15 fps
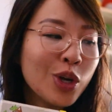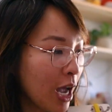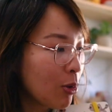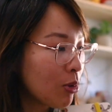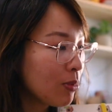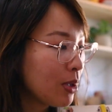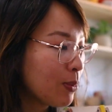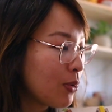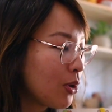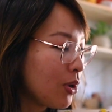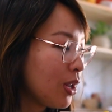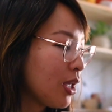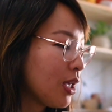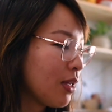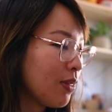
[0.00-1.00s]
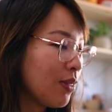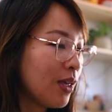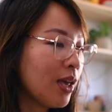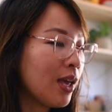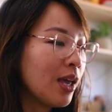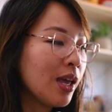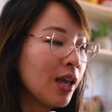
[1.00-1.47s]
I will be putting
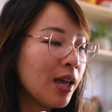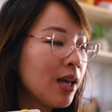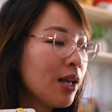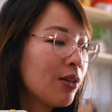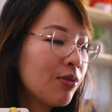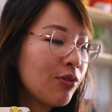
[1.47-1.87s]
the